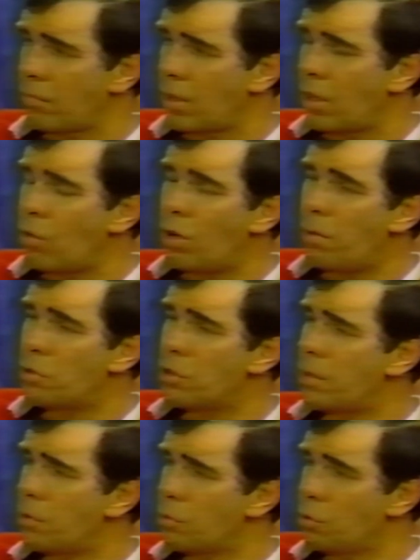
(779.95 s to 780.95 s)
What about
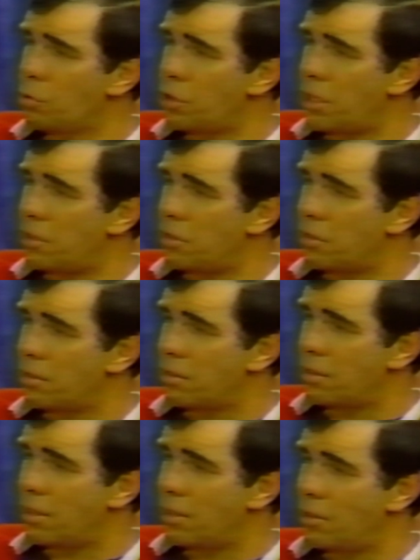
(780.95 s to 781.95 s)
some of the rule changes?
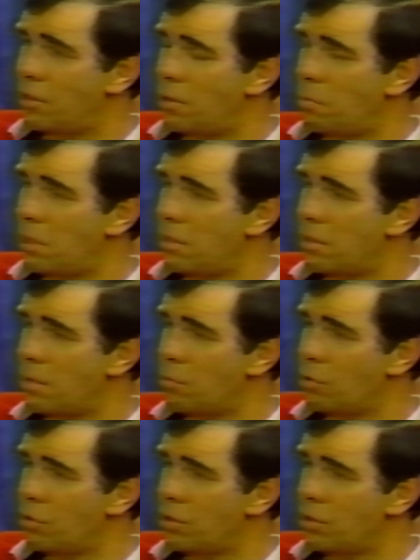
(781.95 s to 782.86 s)
Do they play the same rules?